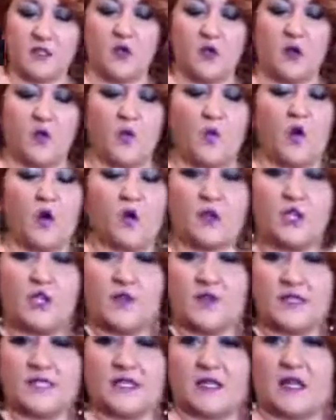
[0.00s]
what we're
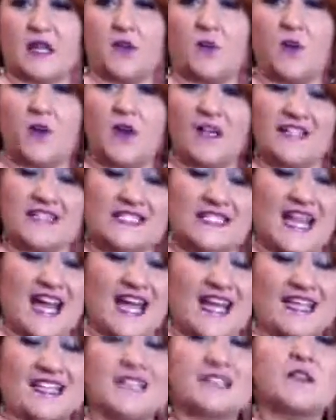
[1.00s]
using and what
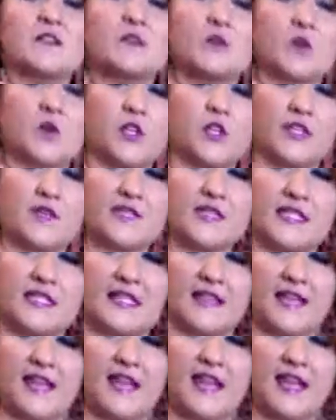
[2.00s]
size we're using in
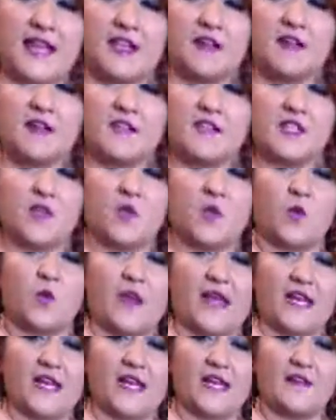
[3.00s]
the hair so the
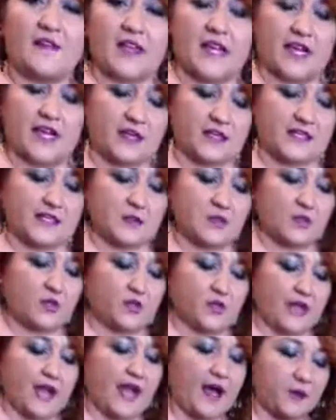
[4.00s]
weight of the hair doesn't pull it
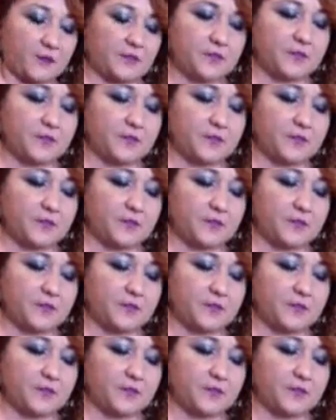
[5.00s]
out.